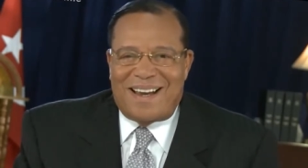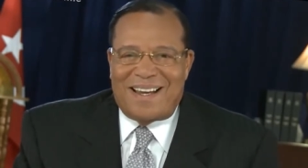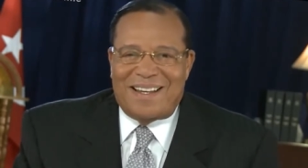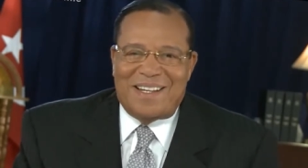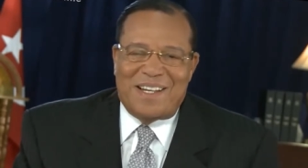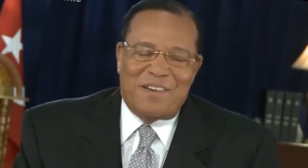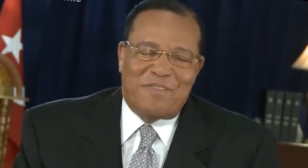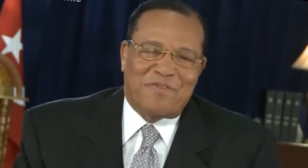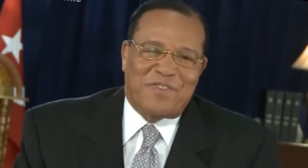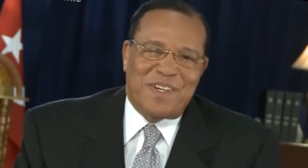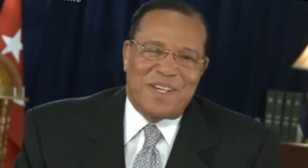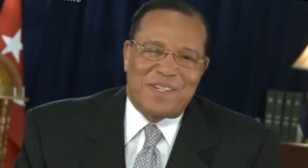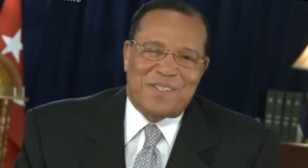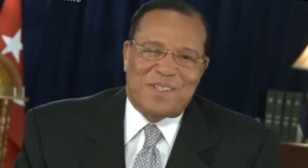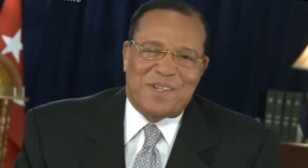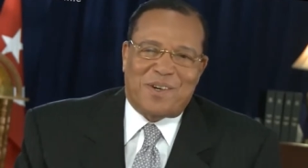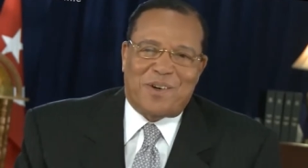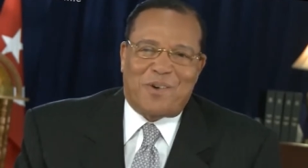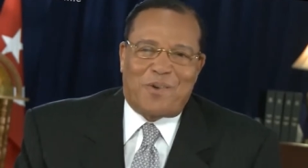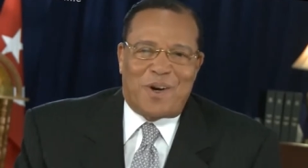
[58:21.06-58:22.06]
and if
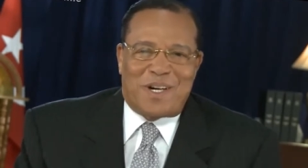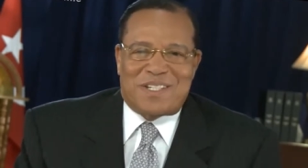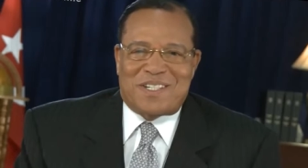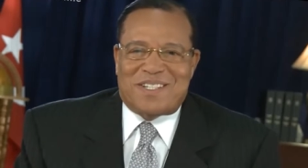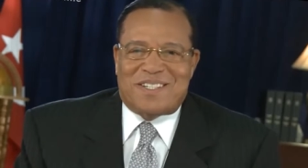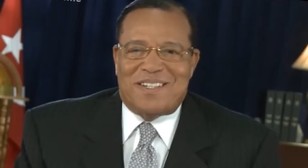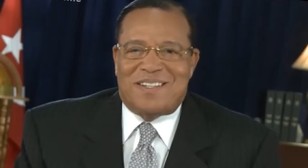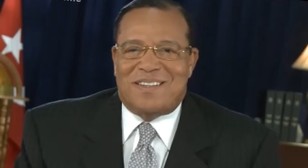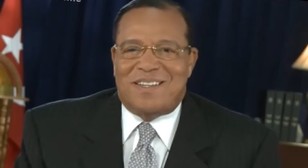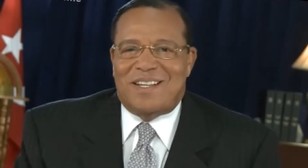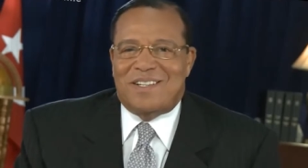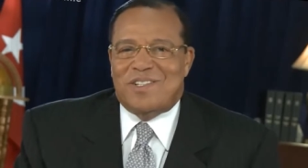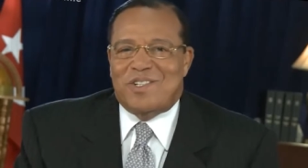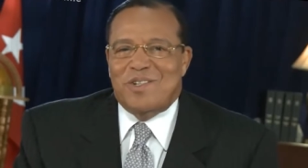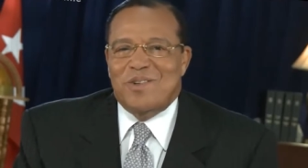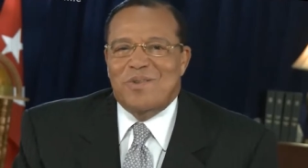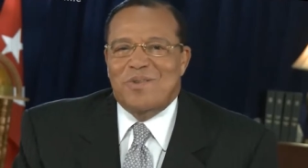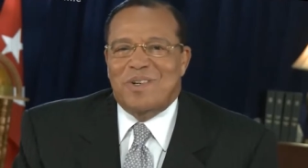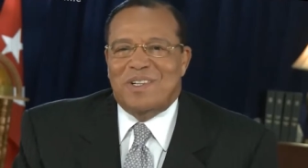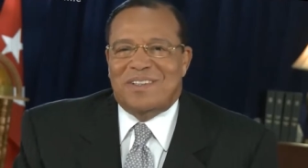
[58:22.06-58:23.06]
there's a question
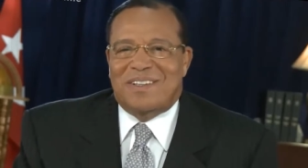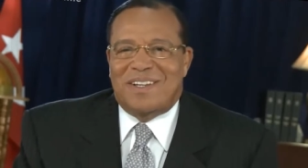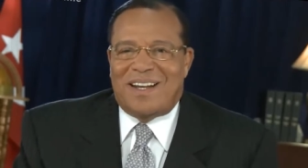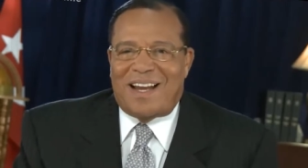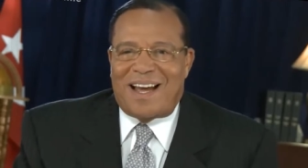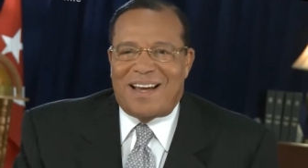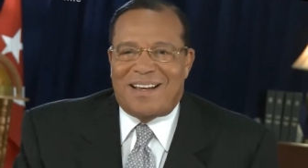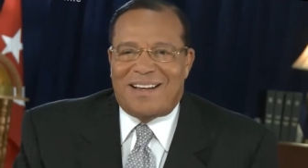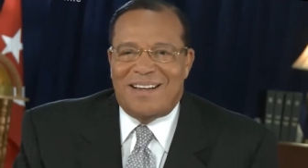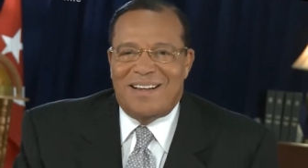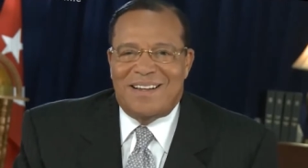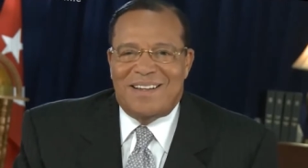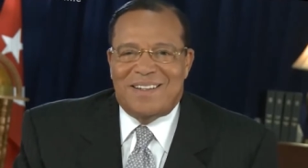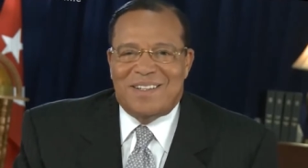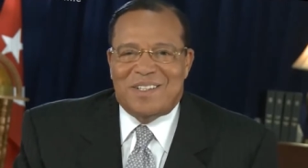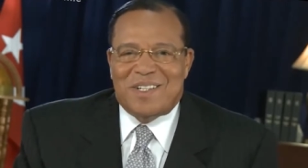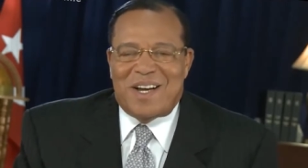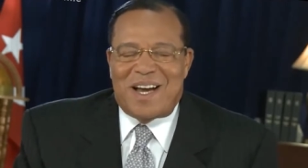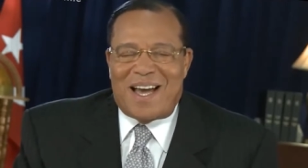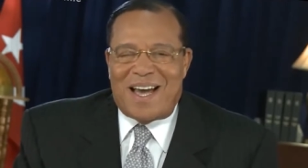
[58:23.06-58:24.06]
that you would like
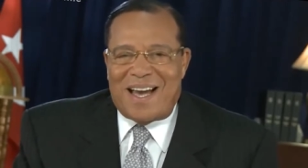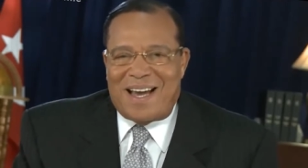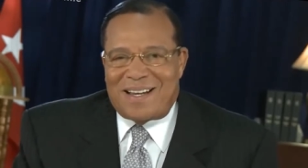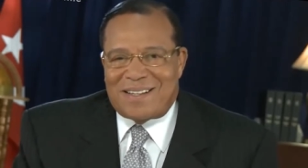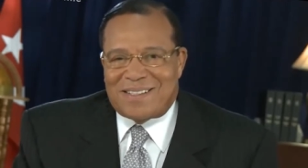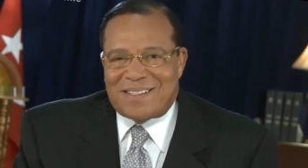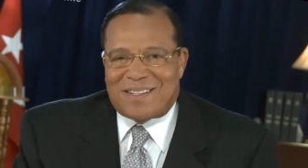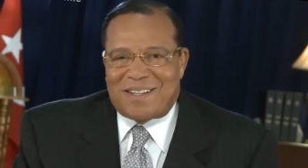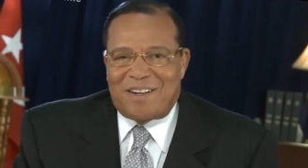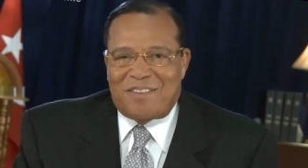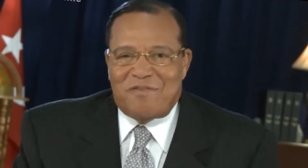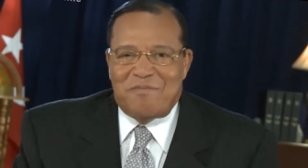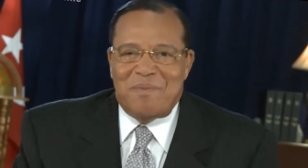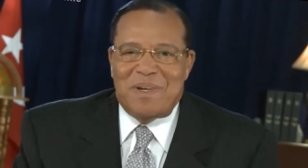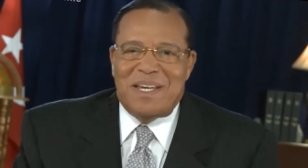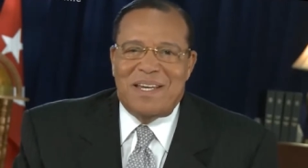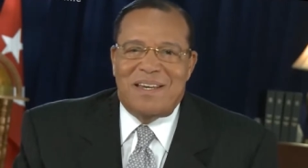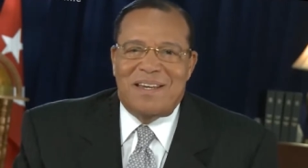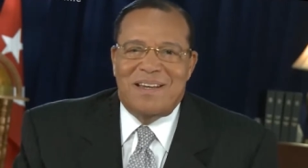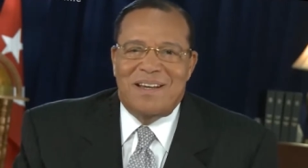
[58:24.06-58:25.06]
to ask of
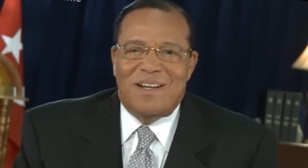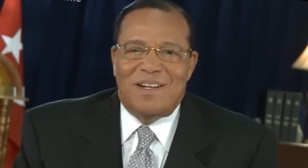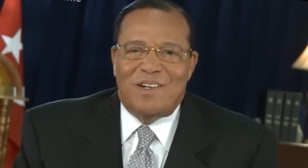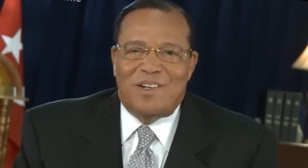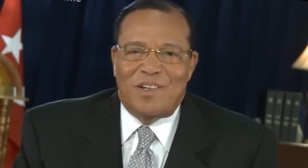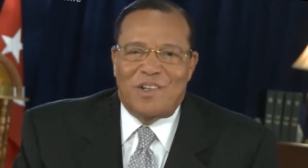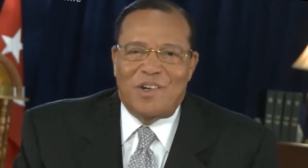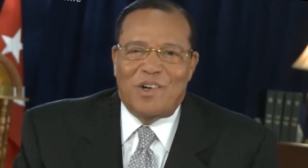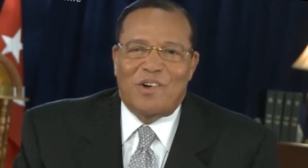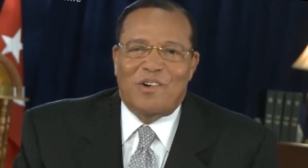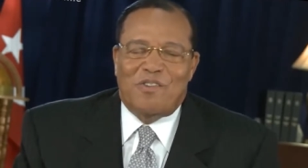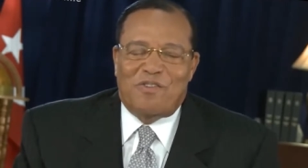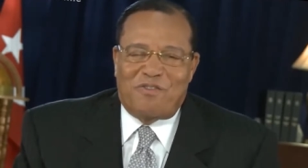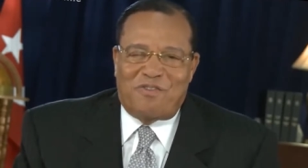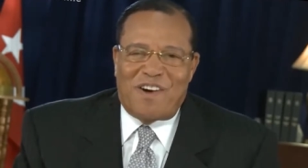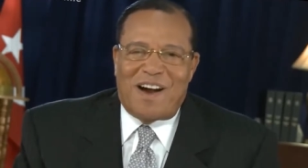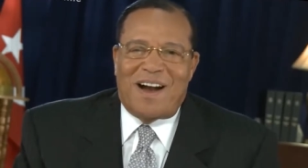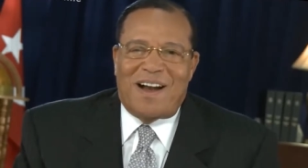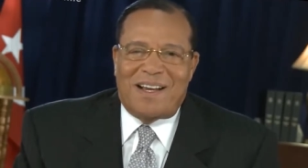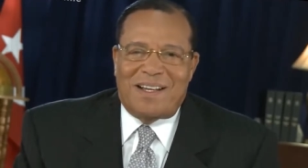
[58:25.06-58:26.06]
me, you'll
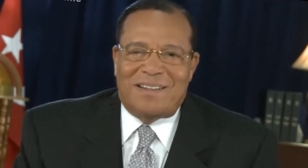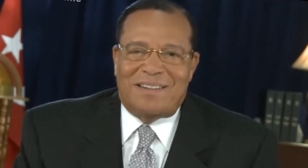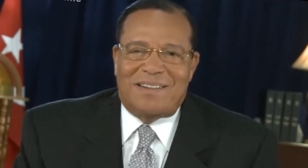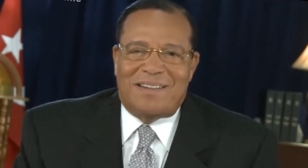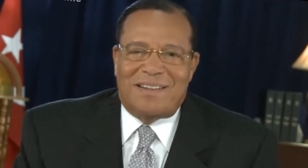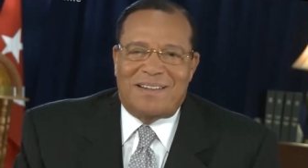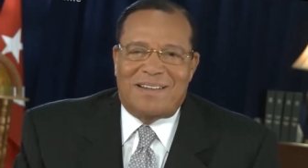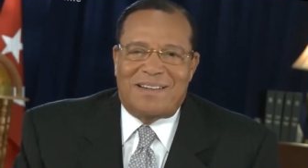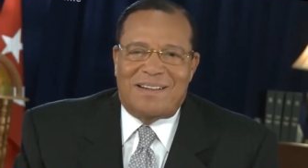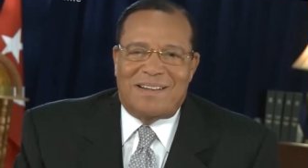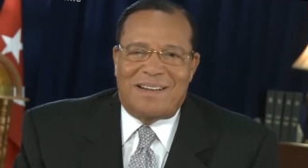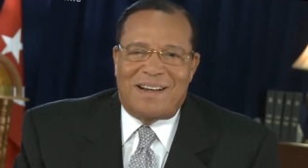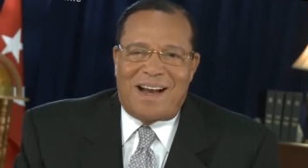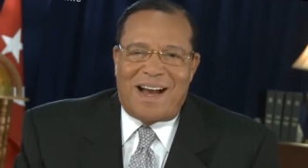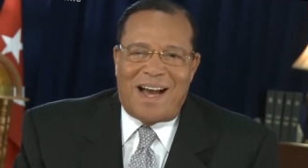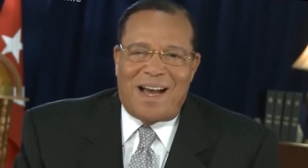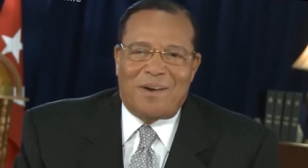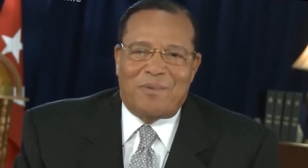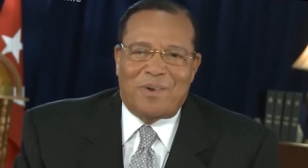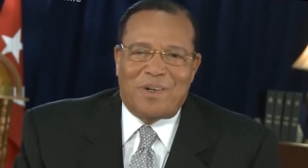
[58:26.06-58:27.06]
find
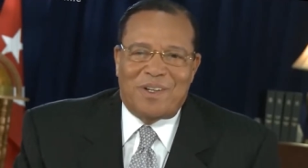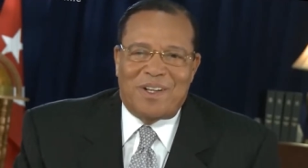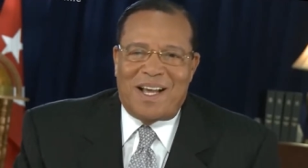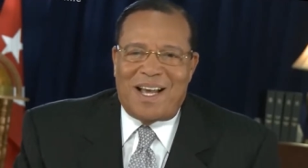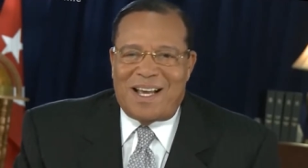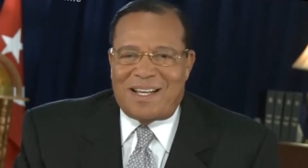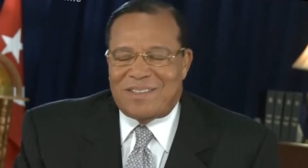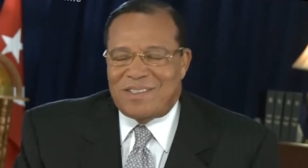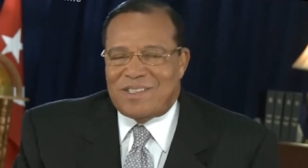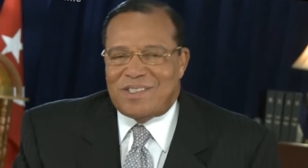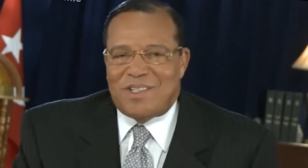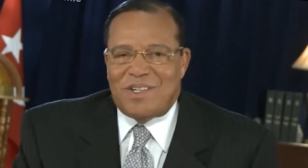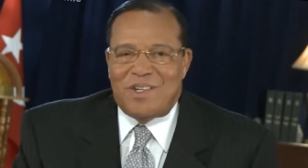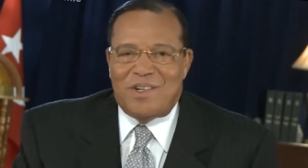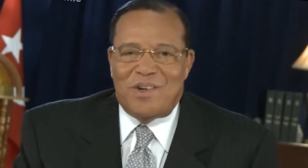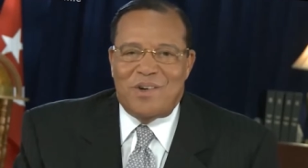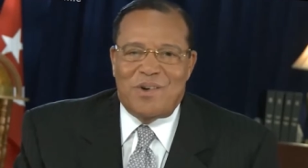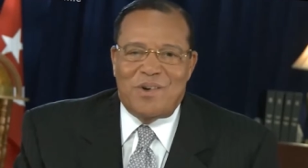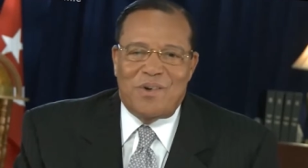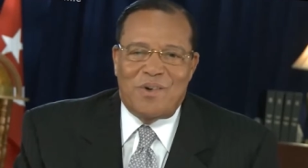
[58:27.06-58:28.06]
I will answer
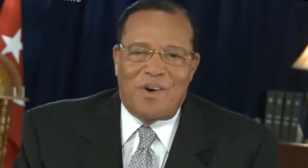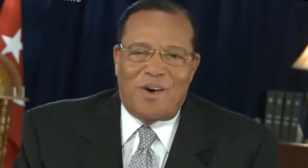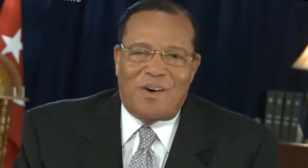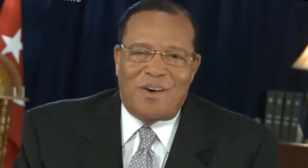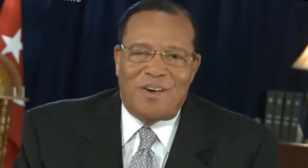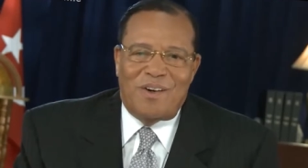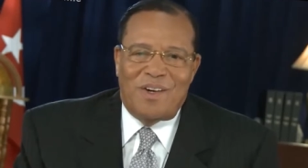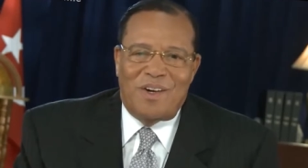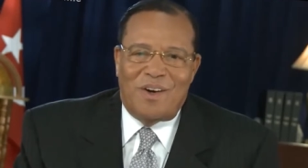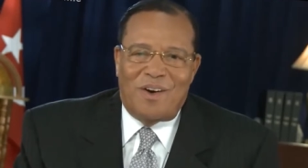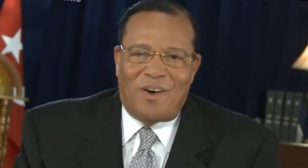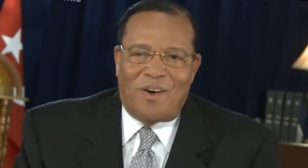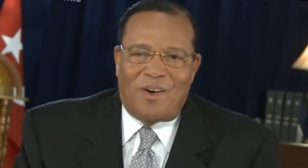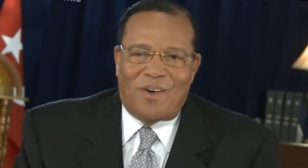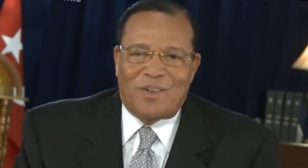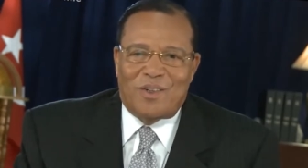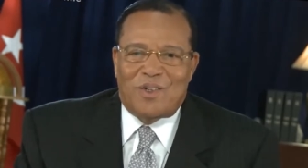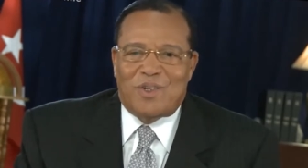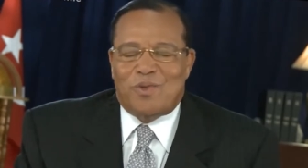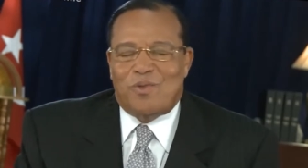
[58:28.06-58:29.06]
you
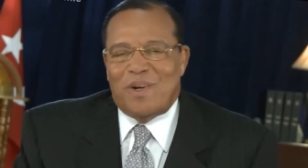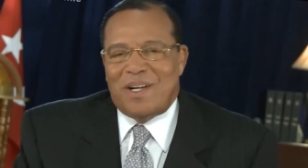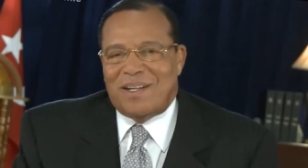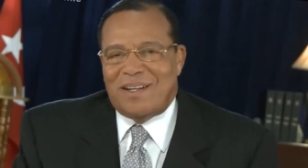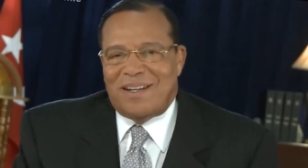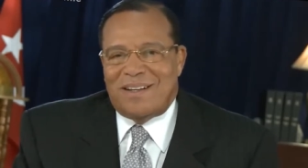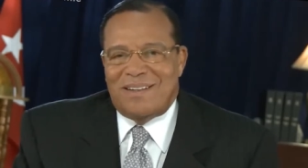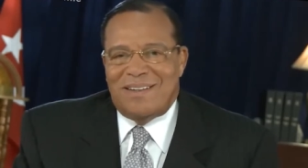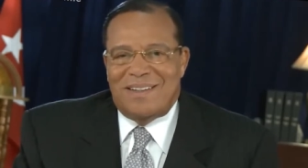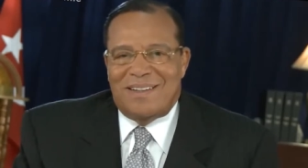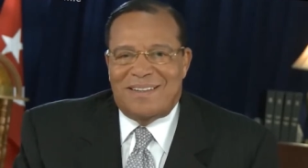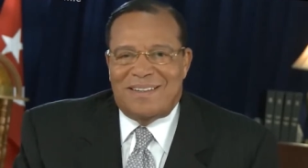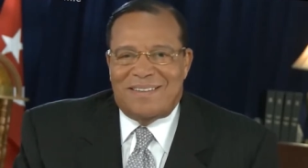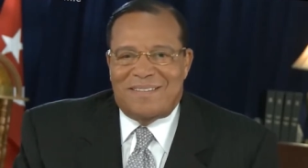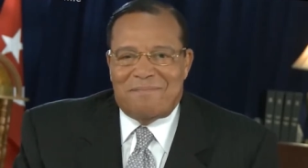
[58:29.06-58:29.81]
on Twitter.